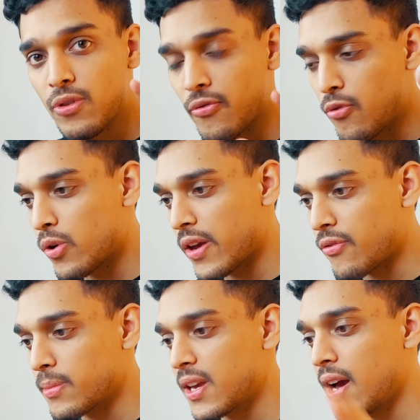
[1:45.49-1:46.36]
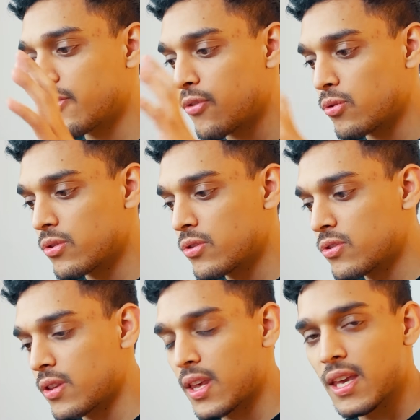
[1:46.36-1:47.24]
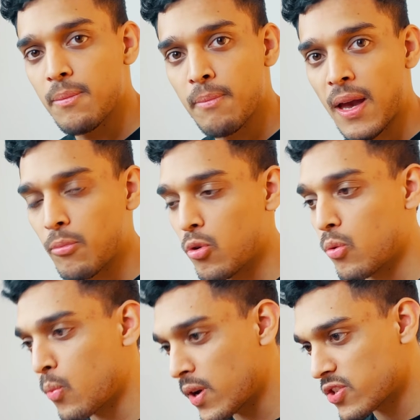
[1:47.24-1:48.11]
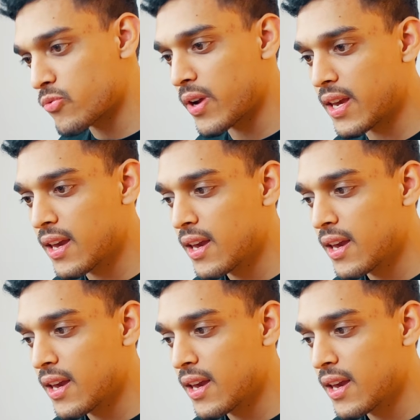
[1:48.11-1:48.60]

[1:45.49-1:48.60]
The 4K from the iPhone to the MacBook works great.